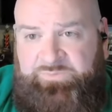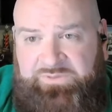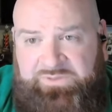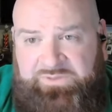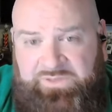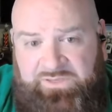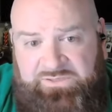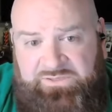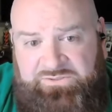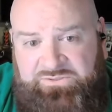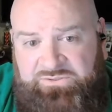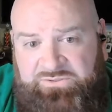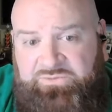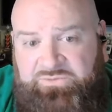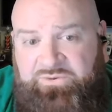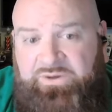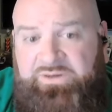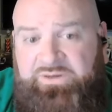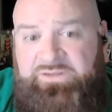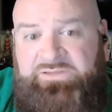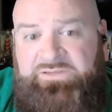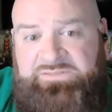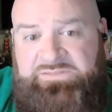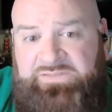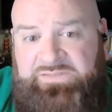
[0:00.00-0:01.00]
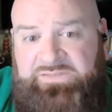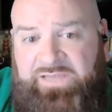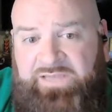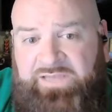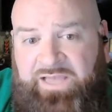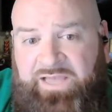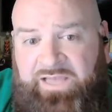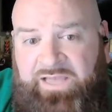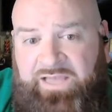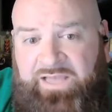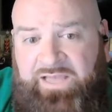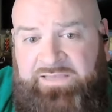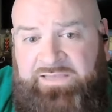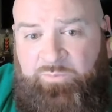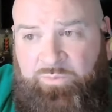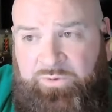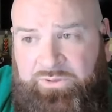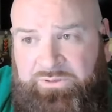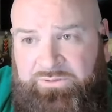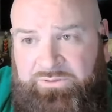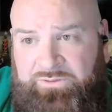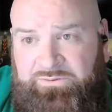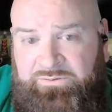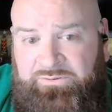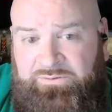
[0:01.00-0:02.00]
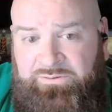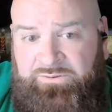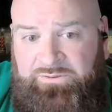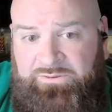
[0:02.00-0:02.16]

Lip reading: because you criticize someone